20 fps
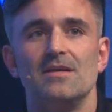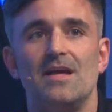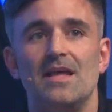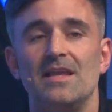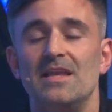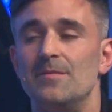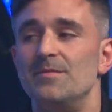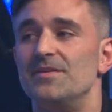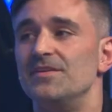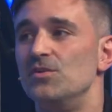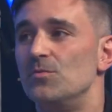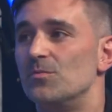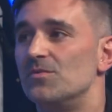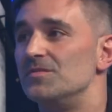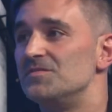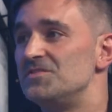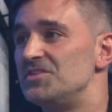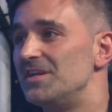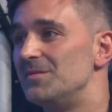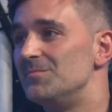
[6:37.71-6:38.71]
limited number
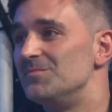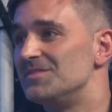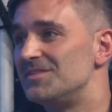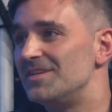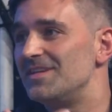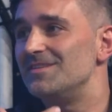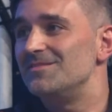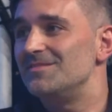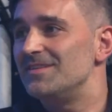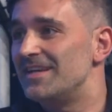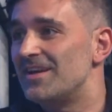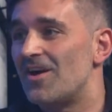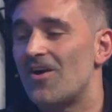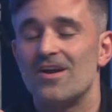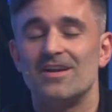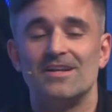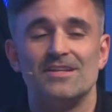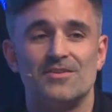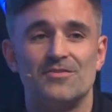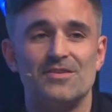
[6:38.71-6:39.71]
of gyms in
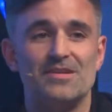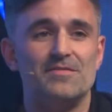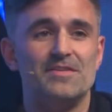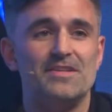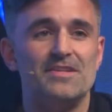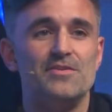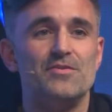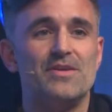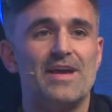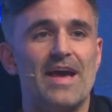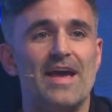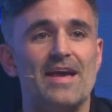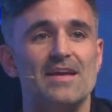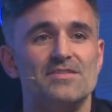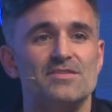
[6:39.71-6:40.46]
Ireland or even the UK.